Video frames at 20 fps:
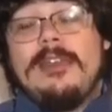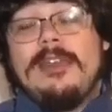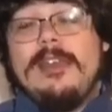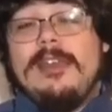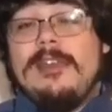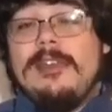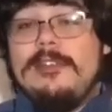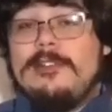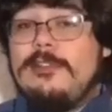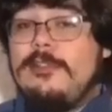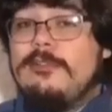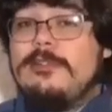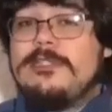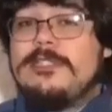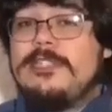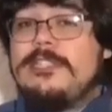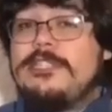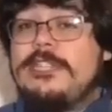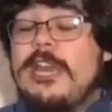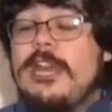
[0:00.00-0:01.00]
There was a
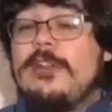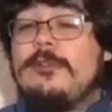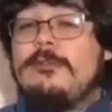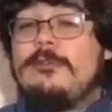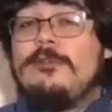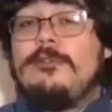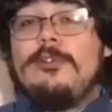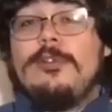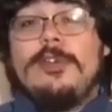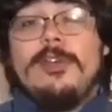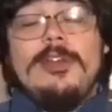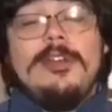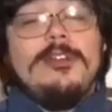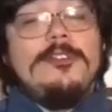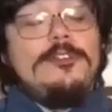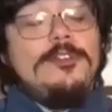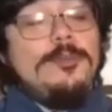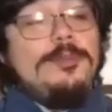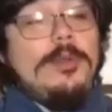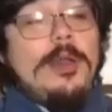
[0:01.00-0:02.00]
general who
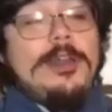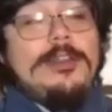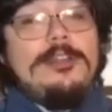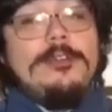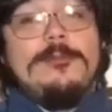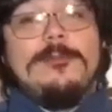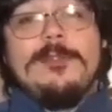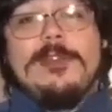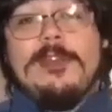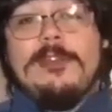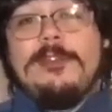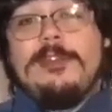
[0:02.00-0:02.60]
brought it over there.